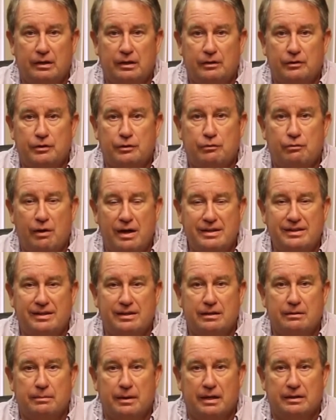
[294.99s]
You know, the great
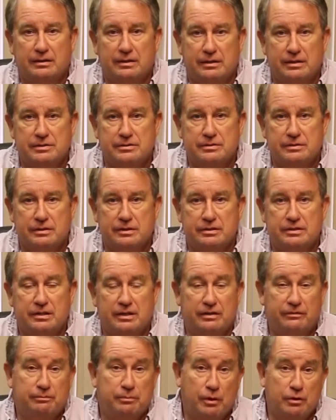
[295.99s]
thing about this is
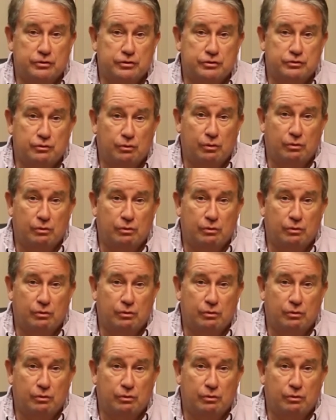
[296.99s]
a purchase